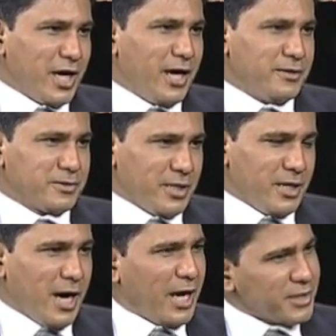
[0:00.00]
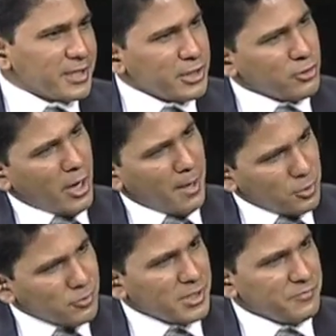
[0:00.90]
And I think you have
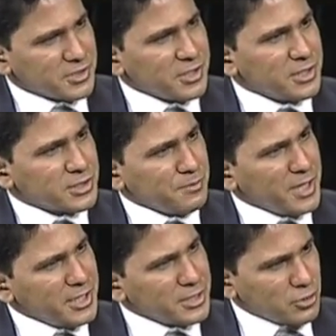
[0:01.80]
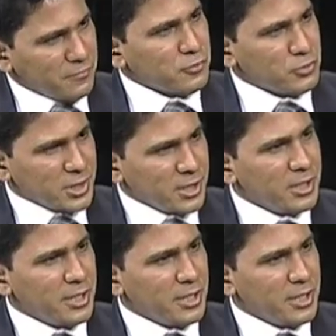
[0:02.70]
already visited some areas of coastal